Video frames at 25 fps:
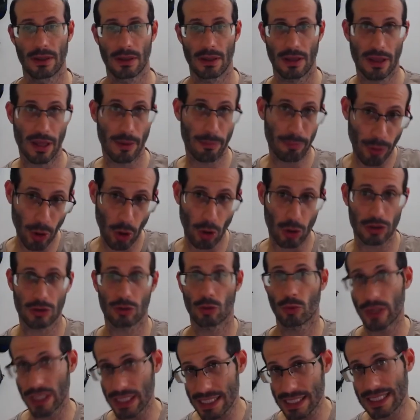The port
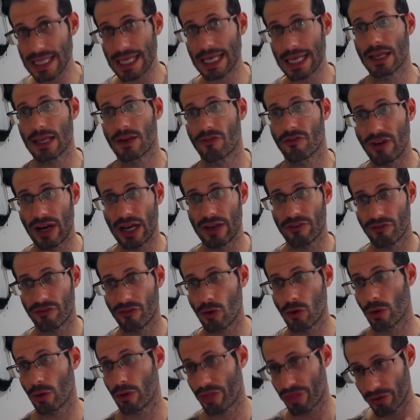will stay
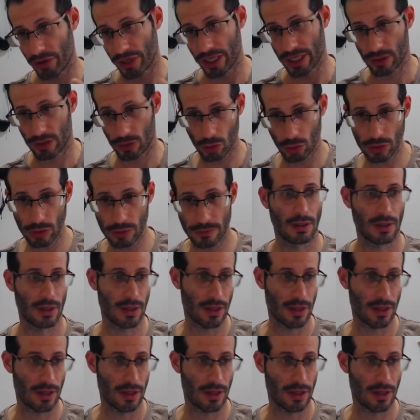5432.